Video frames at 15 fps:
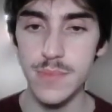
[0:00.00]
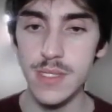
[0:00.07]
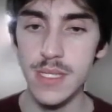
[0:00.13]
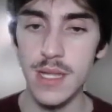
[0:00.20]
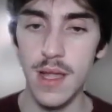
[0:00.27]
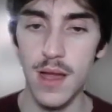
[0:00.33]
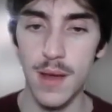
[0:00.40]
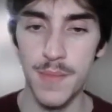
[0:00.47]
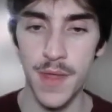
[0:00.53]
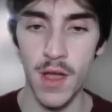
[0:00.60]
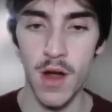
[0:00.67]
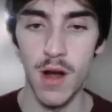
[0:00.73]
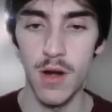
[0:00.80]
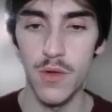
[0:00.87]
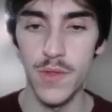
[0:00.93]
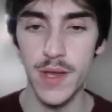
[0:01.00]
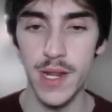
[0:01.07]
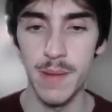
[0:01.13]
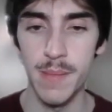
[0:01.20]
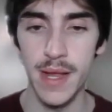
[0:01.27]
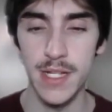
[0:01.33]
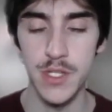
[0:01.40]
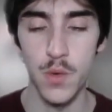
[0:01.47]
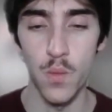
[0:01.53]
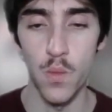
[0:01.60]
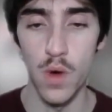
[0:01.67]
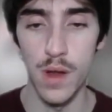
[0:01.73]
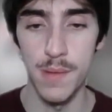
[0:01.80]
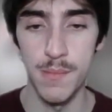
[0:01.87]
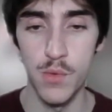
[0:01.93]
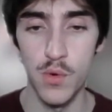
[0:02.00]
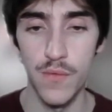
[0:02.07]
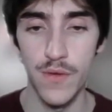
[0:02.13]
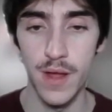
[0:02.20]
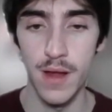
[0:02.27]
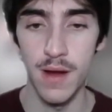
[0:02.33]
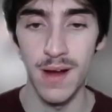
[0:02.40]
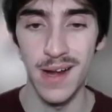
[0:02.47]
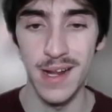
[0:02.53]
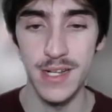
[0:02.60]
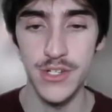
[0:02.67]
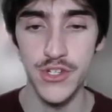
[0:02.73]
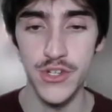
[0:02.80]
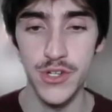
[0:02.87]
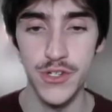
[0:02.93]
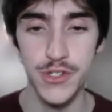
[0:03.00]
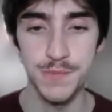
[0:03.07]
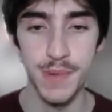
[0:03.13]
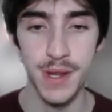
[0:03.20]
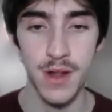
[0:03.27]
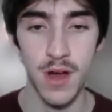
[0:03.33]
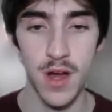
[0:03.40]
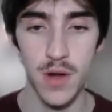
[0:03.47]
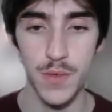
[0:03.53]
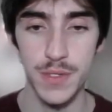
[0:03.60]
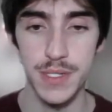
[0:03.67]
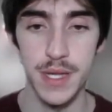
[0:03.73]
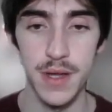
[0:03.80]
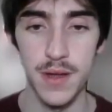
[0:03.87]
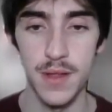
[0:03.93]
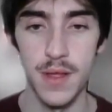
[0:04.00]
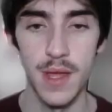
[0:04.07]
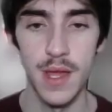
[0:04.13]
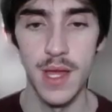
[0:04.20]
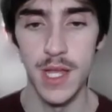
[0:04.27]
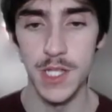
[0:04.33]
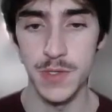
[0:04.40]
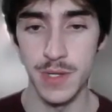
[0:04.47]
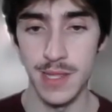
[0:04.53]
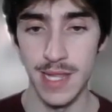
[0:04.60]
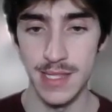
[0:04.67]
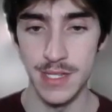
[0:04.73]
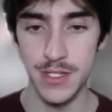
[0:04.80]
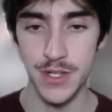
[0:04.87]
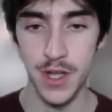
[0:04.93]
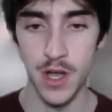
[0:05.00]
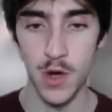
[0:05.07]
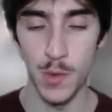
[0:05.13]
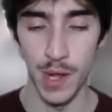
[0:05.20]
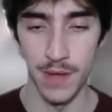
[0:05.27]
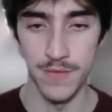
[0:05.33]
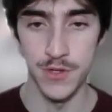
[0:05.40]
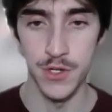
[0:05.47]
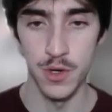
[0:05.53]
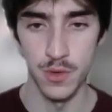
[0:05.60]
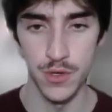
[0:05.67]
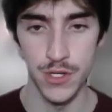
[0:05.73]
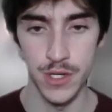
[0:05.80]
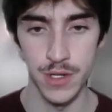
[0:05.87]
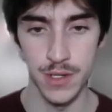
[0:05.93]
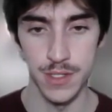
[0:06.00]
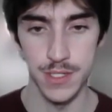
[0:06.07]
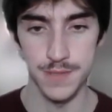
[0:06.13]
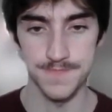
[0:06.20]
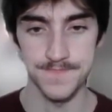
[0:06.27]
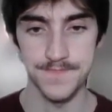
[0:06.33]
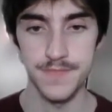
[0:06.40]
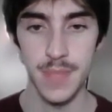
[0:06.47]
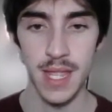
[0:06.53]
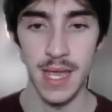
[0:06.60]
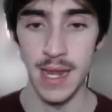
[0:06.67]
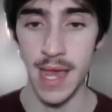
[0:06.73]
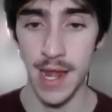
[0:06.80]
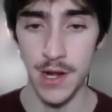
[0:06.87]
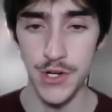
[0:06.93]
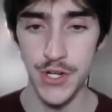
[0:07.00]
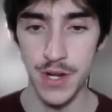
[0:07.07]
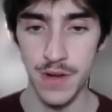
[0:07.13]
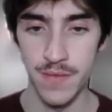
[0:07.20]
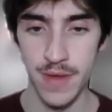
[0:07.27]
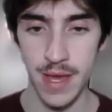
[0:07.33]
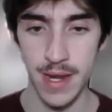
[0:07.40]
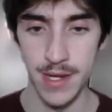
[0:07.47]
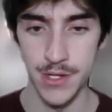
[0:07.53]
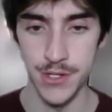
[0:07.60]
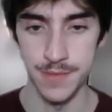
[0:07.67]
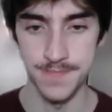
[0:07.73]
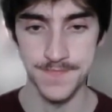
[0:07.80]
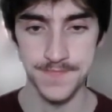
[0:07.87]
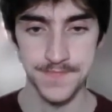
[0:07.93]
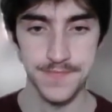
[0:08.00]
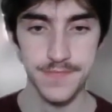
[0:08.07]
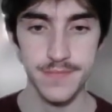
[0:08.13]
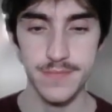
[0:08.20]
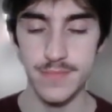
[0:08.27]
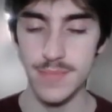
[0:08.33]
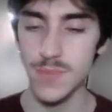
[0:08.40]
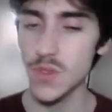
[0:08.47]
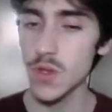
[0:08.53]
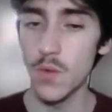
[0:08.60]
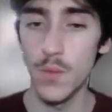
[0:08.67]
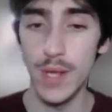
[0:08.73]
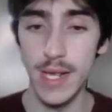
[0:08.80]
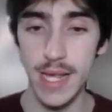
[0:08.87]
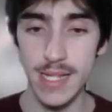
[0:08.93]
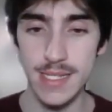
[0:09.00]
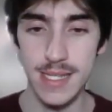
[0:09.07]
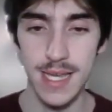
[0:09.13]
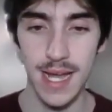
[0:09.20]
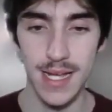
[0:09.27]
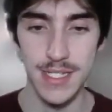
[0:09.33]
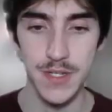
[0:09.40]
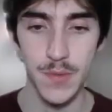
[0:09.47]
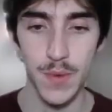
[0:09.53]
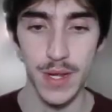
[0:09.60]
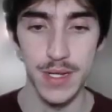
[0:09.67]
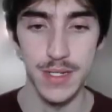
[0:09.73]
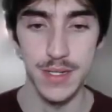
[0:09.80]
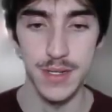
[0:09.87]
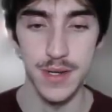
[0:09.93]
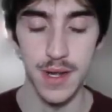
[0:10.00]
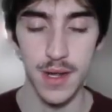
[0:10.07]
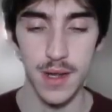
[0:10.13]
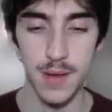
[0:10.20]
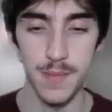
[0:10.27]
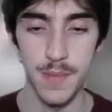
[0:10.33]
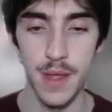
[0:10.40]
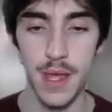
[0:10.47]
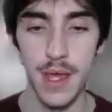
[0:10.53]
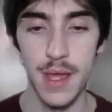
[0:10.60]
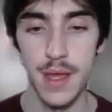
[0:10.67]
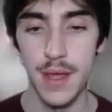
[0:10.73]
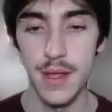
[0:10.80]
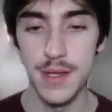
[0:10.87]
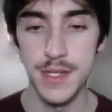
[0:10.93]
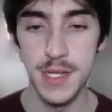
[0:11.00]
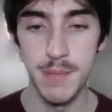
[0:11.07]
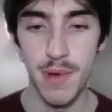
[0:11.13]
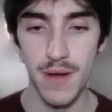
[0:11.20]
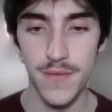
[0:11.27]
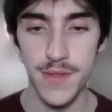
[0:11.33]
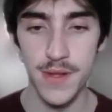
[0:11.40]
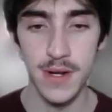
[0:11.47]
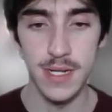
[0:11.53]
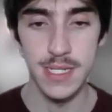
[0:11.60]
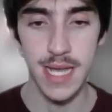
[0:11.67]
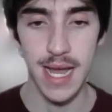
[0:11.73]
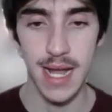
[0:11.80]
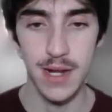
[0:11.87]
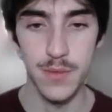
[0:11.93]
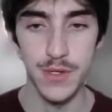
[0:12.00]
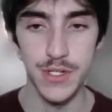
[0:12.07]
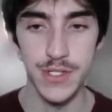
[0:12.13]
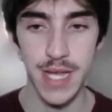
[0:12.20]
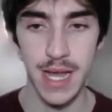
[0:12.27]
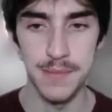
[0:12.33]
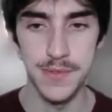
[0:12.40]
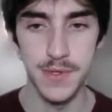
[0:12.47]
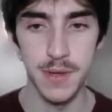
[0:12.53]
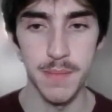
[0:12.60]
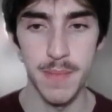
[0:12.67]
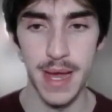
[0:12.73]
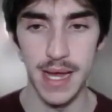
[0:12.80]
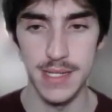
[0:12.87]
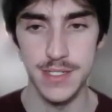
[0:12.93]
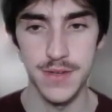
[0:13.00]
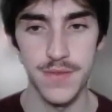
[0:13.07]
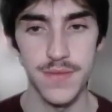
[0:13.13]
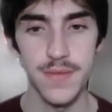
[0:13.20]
They are only going to make it to 1 move here, and it should just be an Aqua Tail. So we let this go. We have 2 shields, an energy advantage. We get to the Icy Wind to debuff their attack, which is absolutely massive.